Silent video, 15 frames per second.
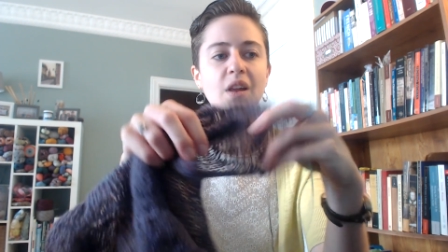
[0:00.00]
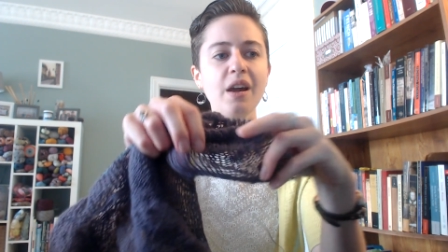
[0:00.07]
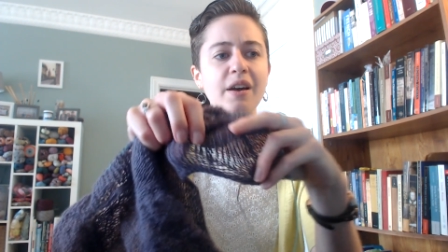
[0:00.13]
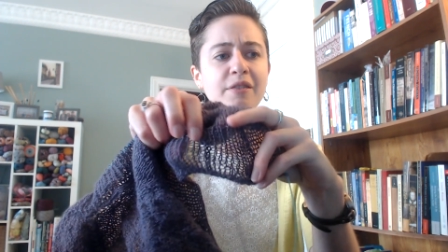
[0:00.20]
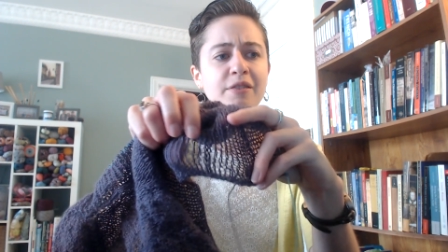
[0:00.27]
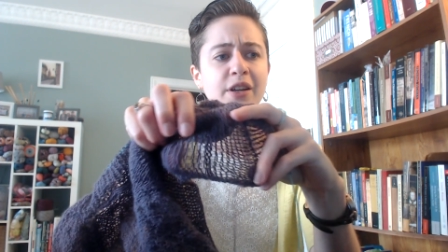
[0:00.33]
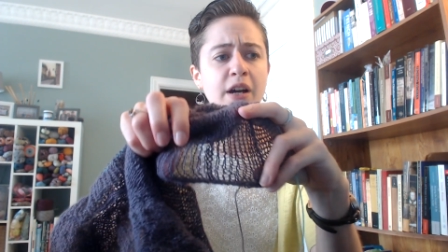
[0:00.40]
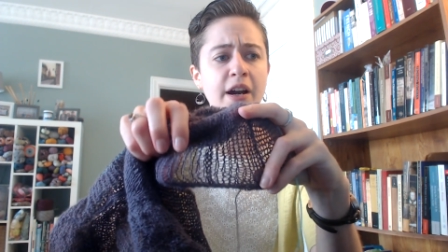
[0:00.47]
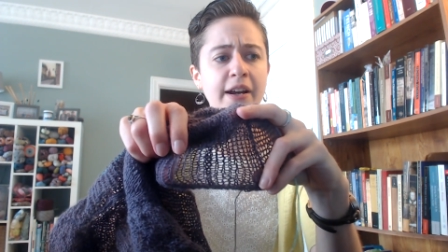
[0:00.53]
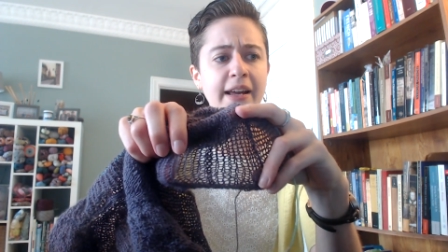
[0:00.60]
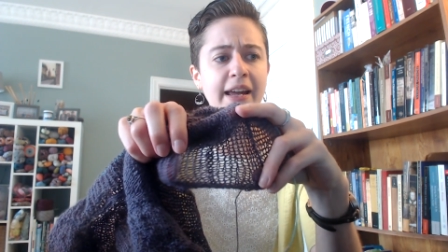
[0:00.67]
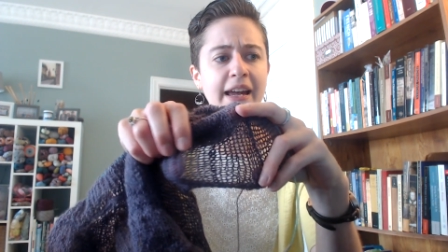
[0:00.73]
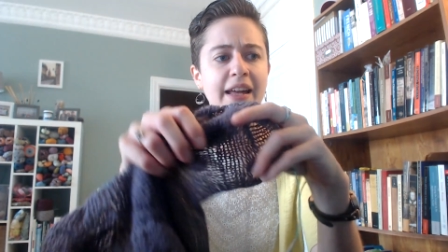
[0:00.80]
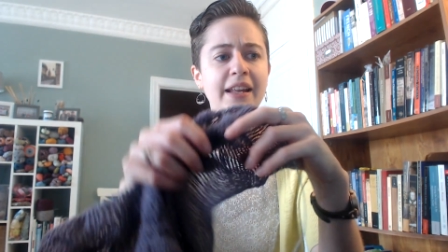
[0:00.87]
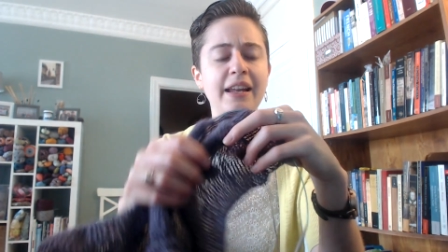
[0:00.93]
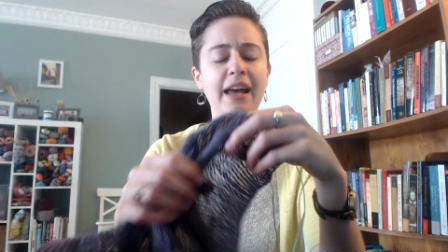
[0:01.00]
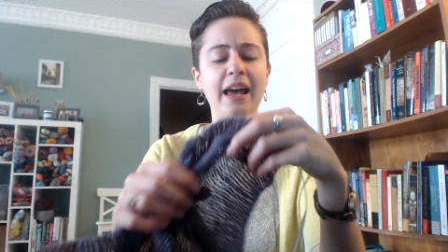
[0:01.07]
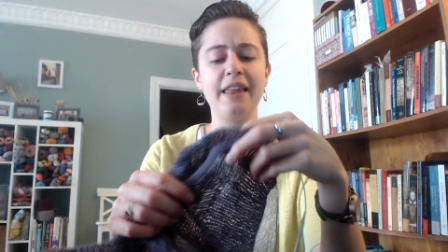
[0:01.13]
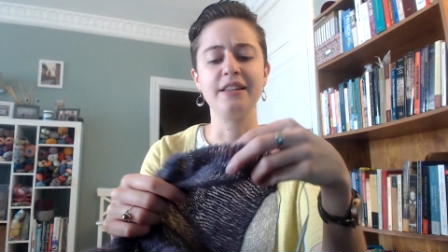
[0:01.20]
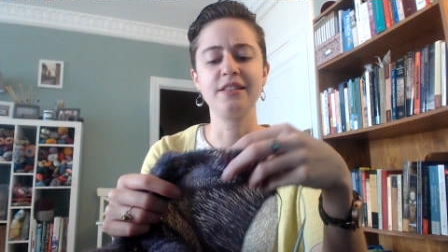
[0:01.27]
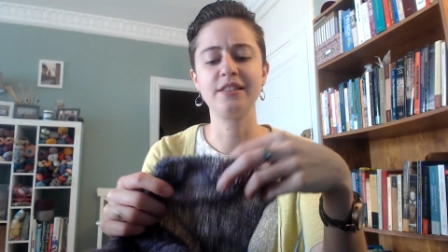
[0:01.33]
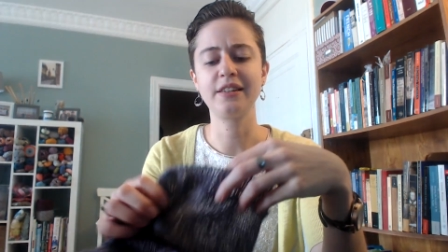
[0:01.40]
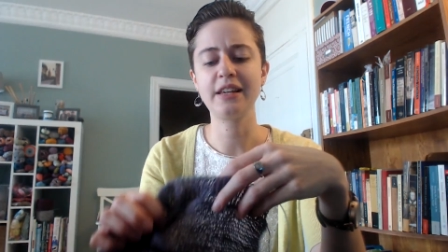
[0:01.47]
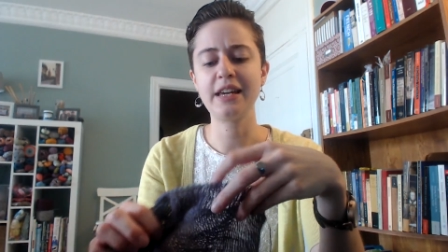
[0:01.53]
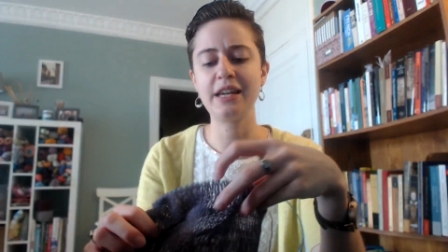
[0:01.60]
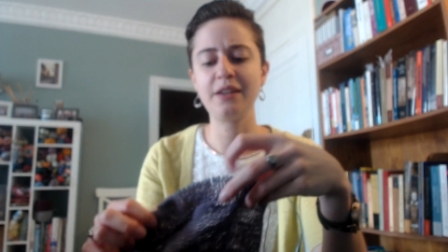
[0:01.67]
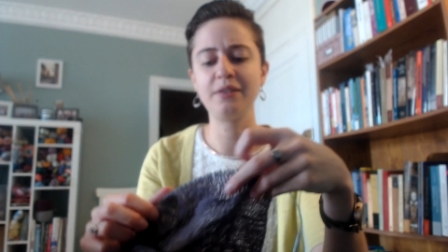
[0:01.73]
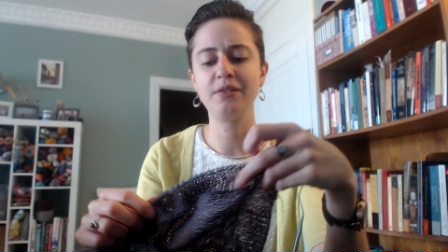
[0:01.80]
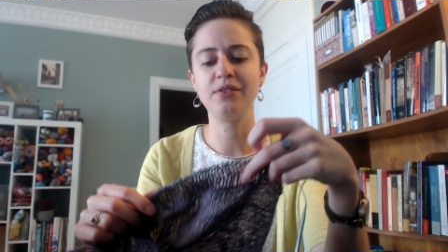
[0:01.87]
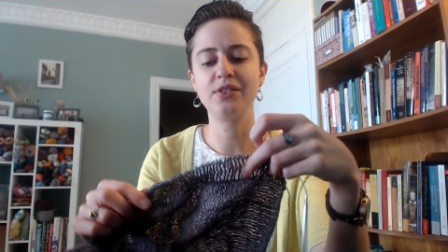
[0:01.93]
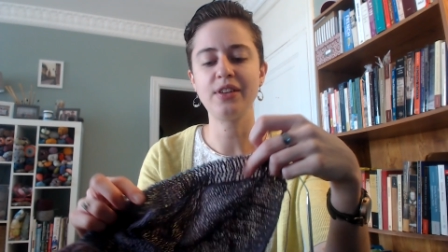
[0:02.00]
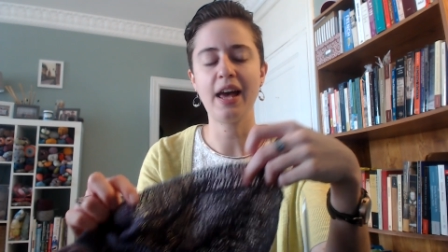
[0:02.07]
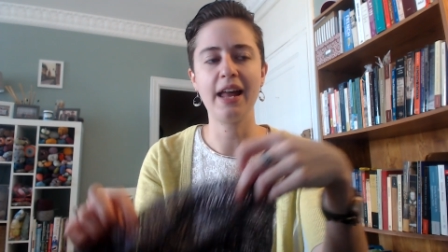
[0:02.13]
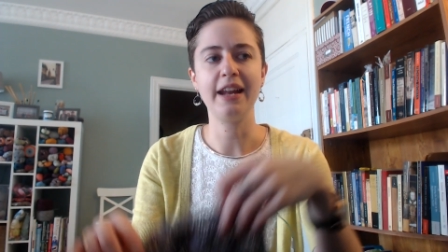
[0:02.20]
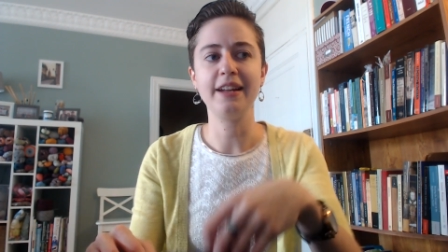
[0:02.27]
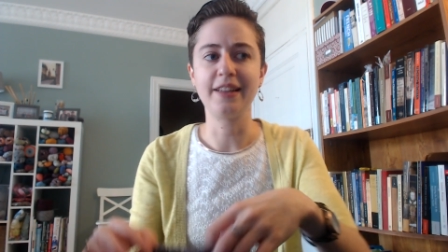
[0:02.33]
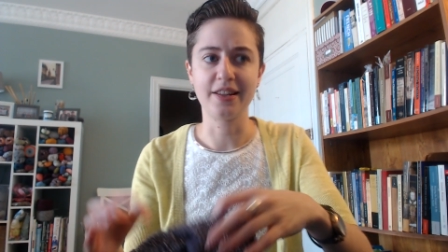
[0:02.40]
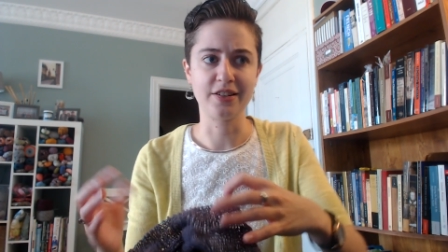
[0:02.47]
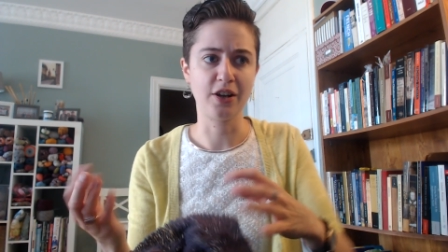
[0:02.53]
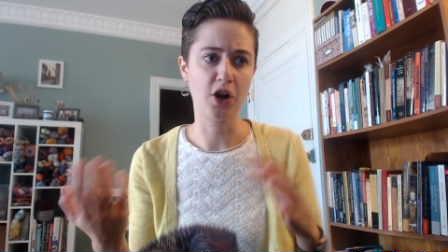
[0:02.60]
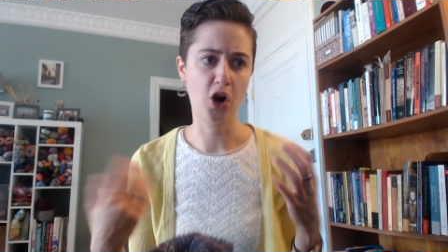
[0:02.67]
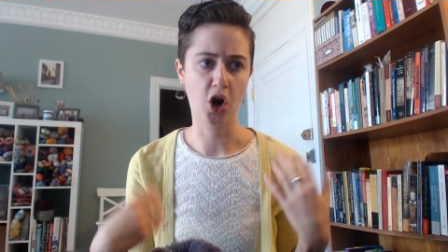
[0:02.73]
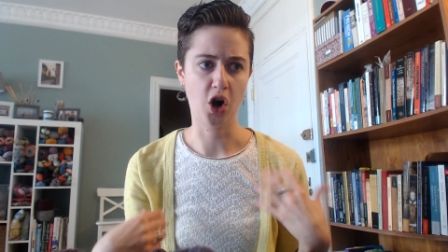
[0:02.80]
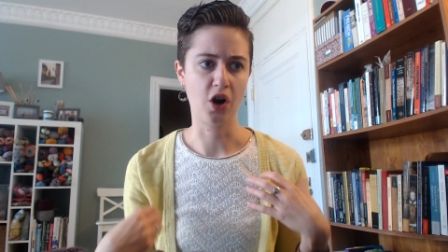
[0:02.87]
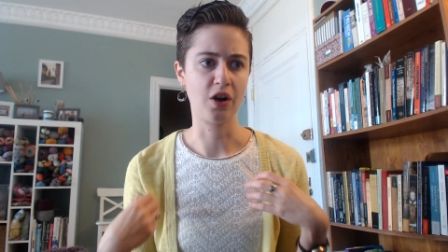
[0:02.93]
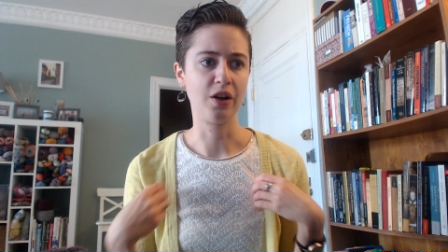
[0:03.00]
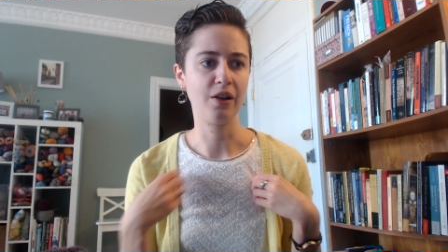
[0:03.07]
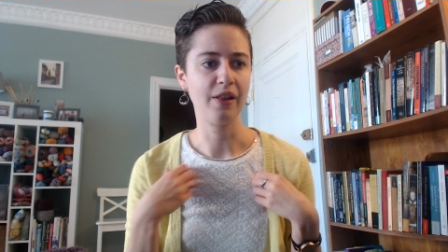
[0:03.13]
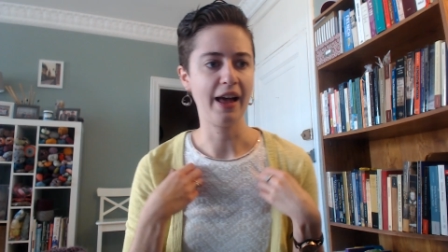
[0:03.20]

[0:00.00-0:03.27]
of the cardigan and the sleeves and it doesn't curl.